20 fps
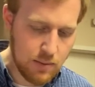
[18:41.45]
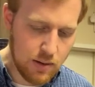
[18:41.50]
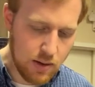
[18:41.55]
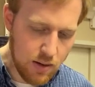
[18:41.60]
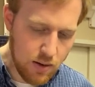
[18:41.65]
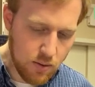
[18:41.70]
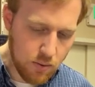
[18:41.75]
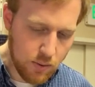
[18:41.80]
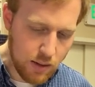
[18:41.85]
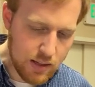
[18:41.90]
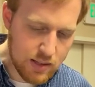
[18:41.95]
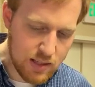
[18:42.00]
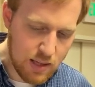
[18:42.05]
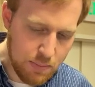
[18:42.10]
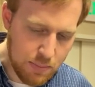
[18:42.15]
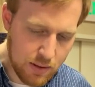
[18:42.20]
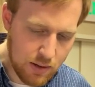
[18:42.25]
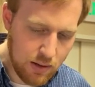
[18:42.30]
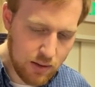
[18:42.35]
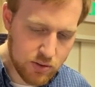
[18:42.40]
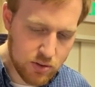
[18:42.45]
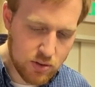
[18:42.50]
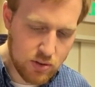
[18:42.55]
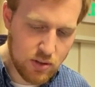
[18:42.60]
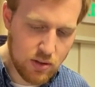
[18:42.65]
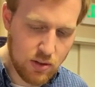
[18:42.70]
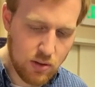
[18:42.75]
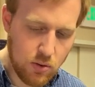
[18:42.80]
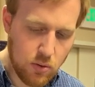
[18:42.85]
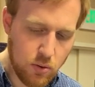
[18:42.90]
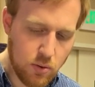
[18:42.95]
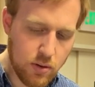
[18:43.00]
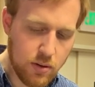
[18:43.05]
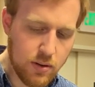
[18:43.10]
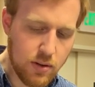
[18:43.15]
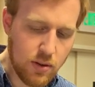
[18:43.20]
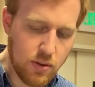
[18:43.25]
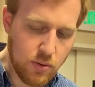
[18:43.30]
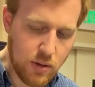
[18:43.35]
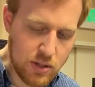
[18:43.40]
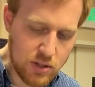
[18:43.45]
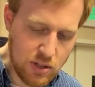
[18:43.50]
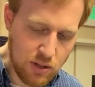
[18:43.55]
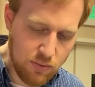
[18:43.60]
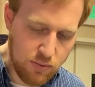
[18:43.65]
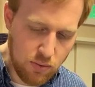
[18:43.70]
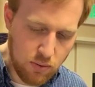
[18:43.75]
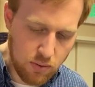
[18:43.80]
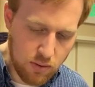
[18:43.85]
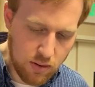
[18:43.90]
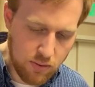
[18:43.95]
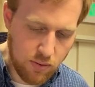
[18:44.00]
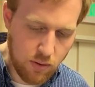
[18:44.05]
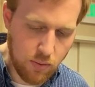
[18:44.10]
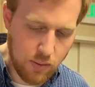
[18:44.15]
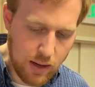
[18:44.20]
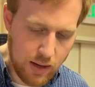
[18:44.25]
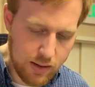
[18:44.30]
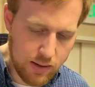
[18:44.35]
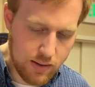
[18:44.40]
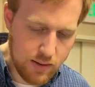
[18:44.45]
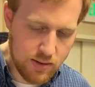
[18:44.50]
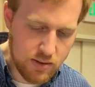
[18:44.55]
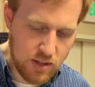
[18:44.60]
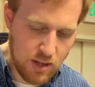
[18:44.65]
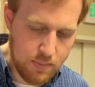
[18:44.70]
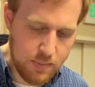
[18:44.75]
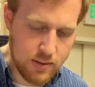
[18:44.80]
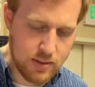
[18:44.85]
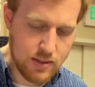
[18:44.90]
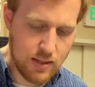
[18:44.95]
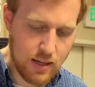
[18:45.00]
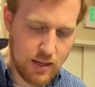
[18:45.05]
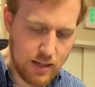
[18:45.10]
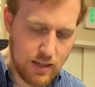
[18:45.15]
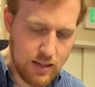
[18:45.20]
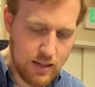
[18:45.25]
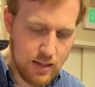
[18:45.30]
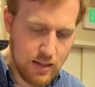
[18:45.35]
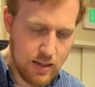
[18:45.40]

go, raise up an altar to the Lord on the threshing floor of Araunah the Jebusite.